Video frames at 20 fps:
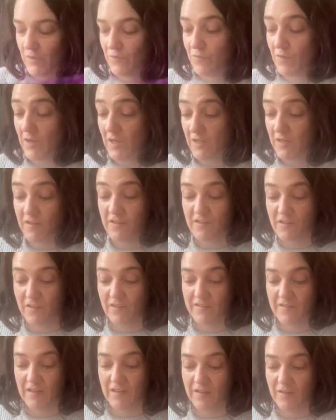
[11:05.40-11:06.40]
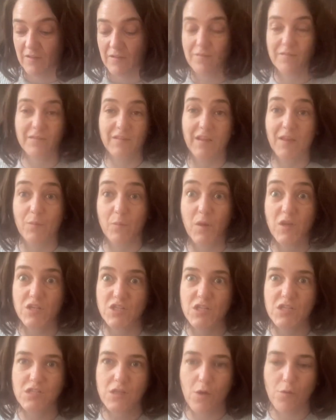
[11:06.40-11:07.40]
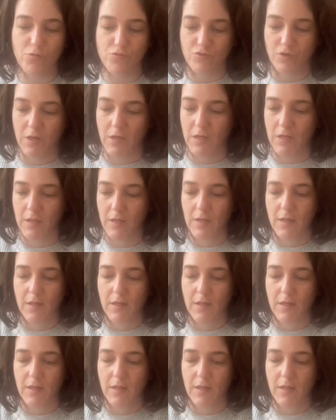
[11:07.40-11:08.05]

really looks like a witch's cauldron.